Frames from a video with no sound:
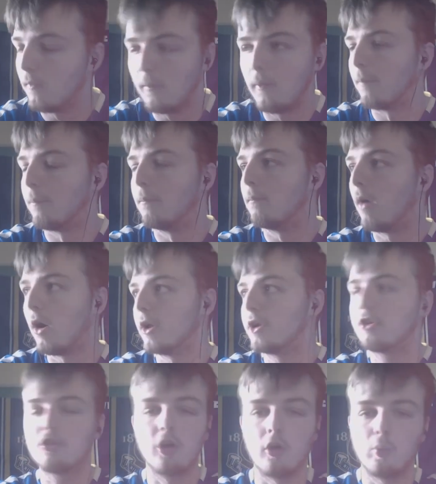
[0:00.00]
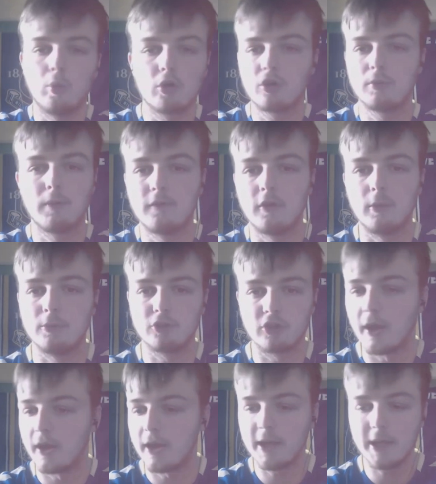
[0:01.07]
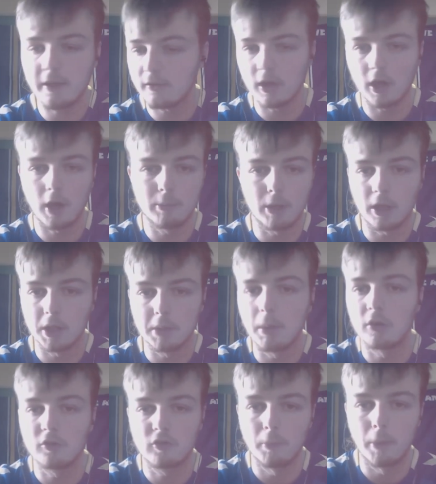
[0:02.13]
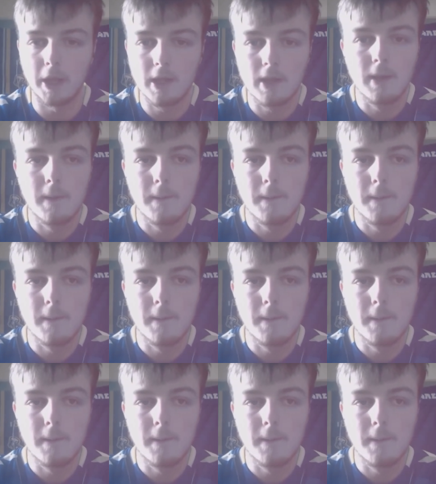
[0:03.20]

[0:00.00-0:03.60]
oh my God, what a performance today. Easily our man of the match for me.